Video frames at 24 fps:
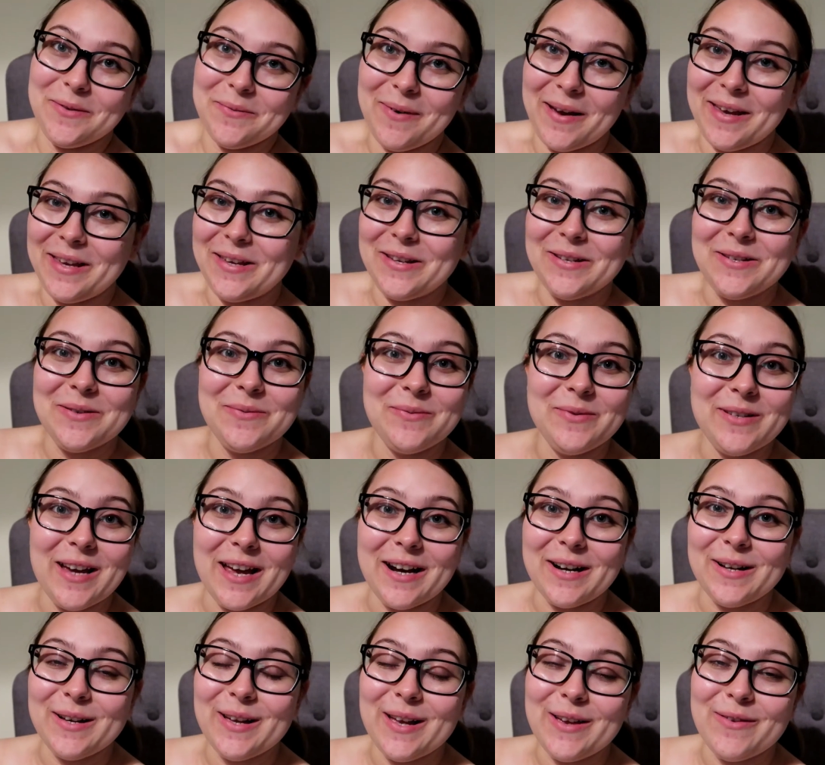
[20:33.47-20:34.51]
to my YouTube
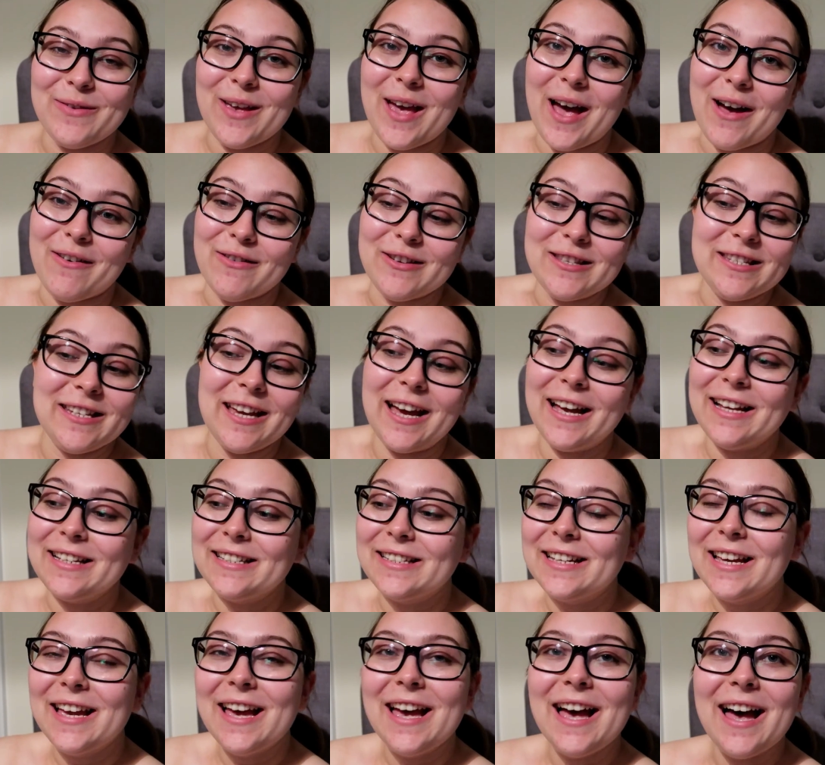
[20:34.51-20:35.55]
channel if you haven't yet.